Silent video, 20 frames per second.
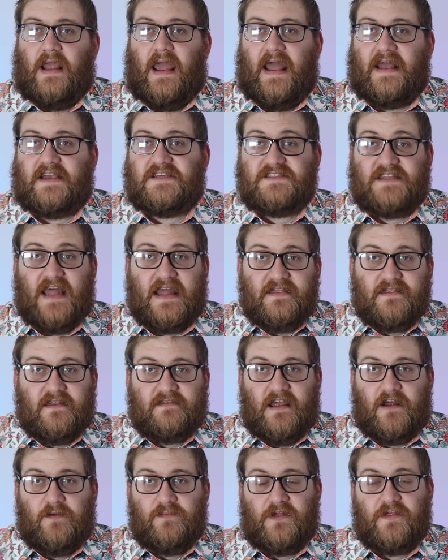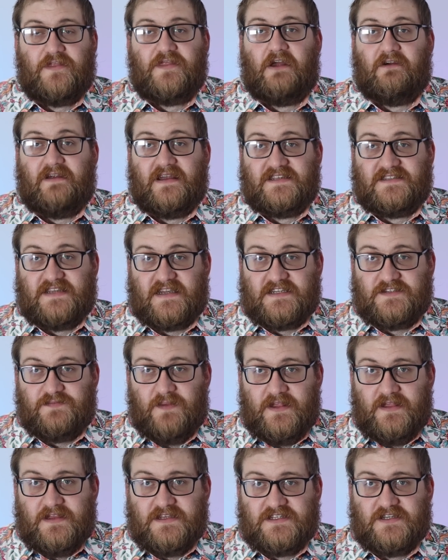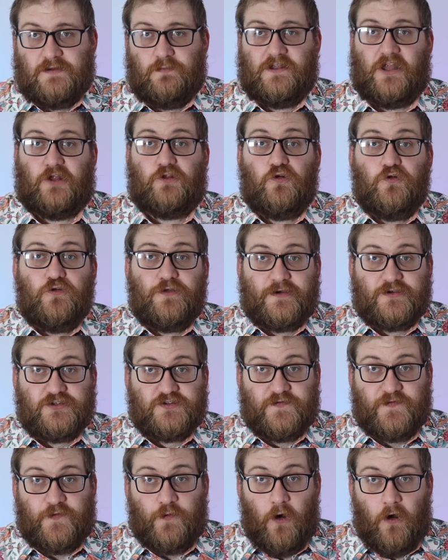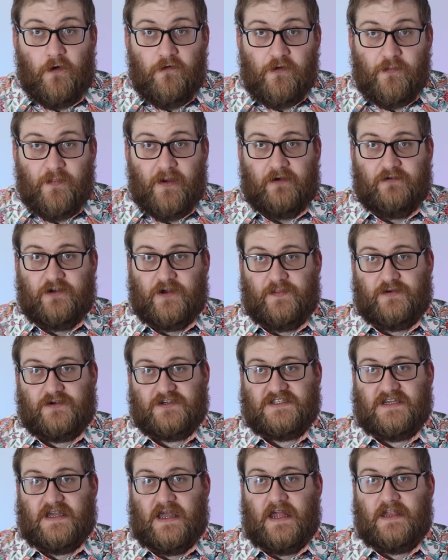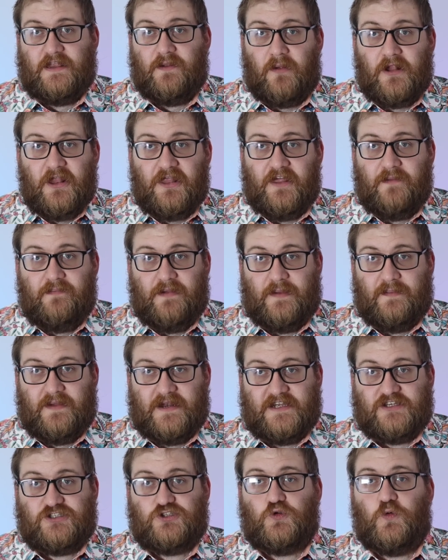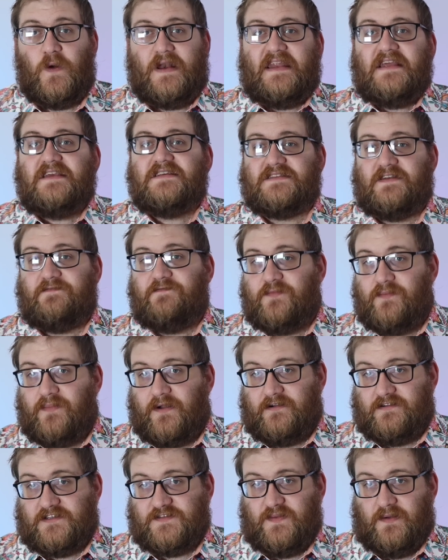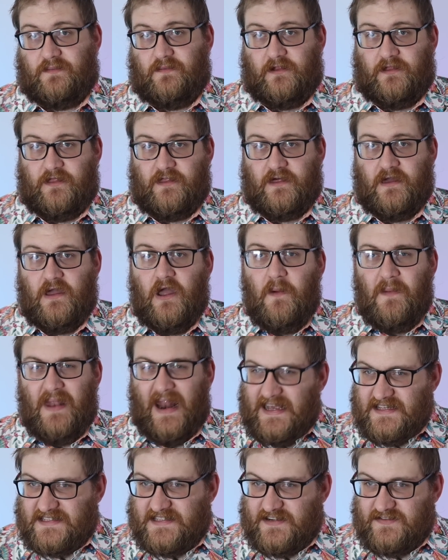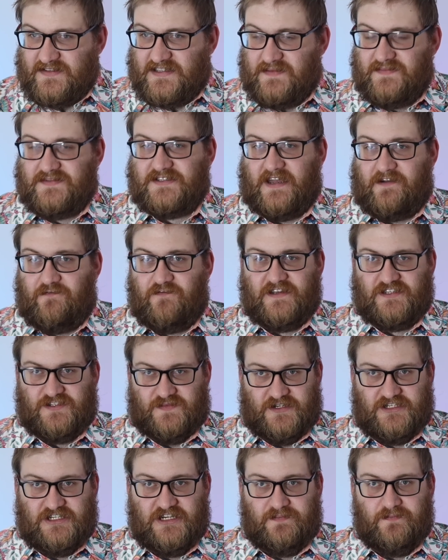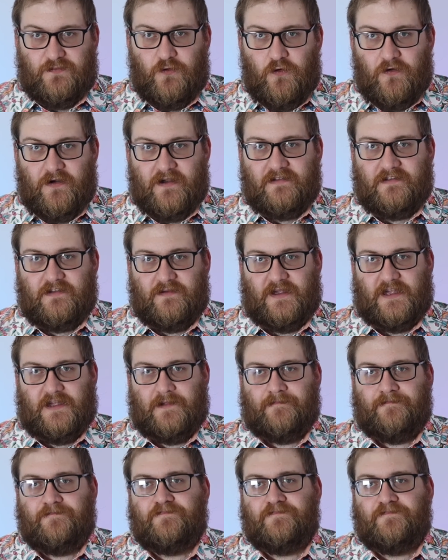Extend the term to 36 months with a £2,400 deposit and the monthly payment is £27 per month. But that still seems like reasonably cheap motoring to me.